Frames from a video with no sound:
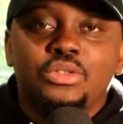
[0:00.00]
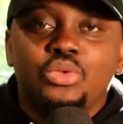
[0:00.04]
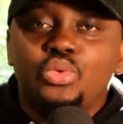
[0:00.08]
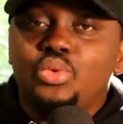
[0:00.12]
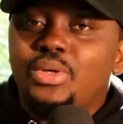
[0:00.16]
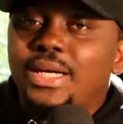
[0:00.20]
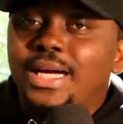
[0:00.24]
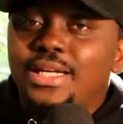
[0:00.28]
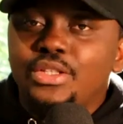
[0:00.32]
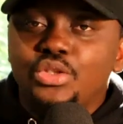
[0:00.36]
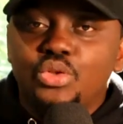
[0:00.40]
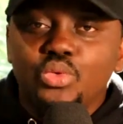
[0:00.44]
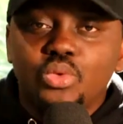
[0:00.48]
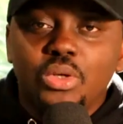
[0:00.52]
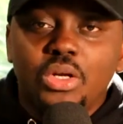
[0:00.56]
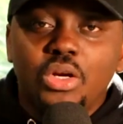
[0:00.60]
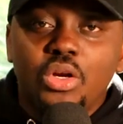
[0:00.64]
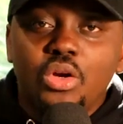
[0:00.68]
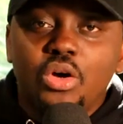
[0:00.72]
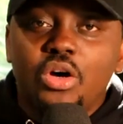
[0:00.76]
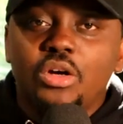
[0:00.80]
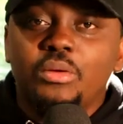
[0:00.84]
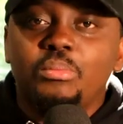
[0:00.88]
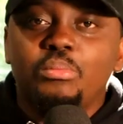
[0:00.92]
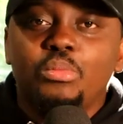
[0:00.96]
You can do a
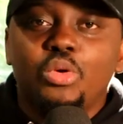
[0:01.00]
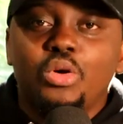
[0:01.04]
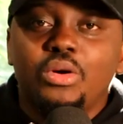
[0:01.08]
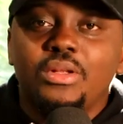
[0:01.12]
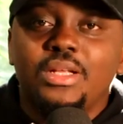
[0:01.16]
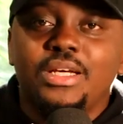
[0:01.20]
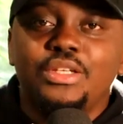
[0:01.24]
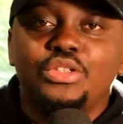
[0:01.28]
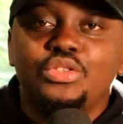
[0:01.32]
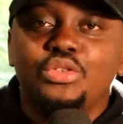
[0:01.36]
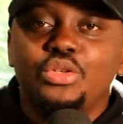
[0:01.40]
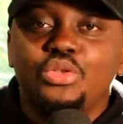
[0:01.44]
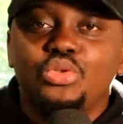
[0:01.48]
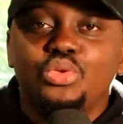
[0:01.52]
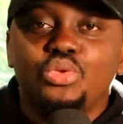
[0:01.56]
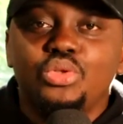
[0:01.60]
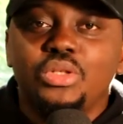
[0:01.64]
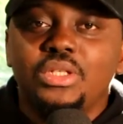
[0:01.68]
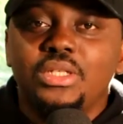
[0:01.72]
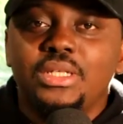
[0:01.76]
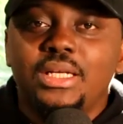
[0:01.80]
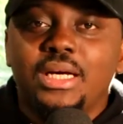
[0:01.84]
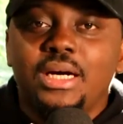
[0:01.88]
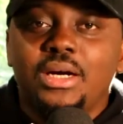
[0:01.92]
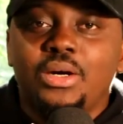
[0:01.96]
lot more than you're
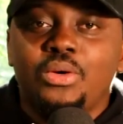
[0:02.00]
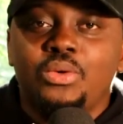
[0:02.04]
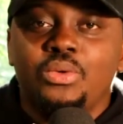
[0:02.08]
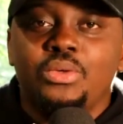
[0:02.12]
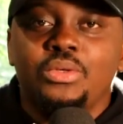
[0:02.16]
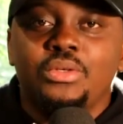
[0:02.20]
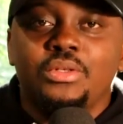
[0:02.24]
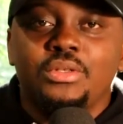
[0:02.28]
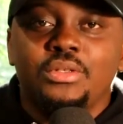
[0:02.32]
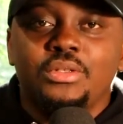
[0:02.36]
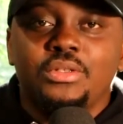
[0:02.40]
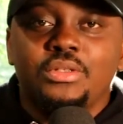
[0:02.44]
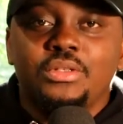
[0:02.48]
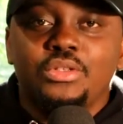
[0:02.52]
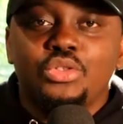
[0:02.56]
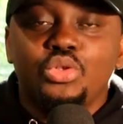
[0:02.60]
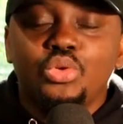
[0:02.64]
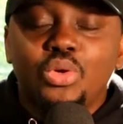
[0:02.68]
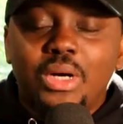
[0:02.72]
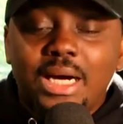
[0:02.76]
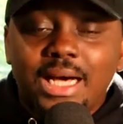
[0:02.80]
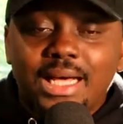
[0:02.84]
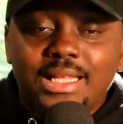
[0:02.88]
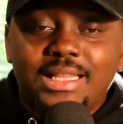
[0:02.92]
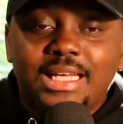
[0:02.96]
doing now.
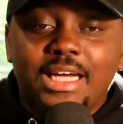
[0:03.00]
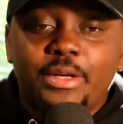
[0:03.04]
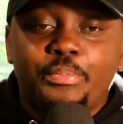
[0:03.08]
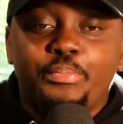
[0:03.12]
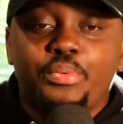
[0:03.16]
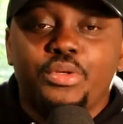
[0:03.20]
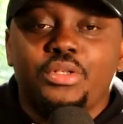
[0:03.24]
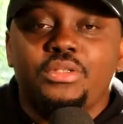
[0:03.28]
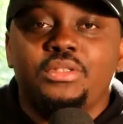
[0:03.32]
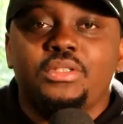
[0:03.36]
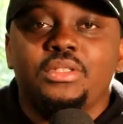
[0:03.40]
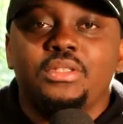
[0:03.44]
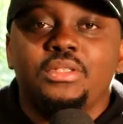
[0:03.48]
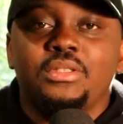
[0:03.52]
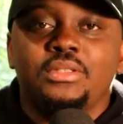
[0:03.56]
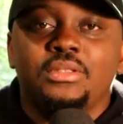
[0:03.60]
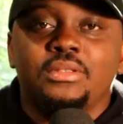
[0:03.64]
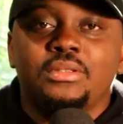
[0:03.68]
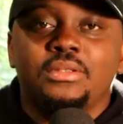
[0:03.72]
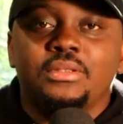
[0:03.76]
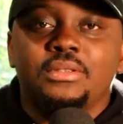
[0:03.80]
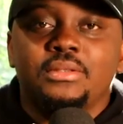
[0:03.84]
You are that person.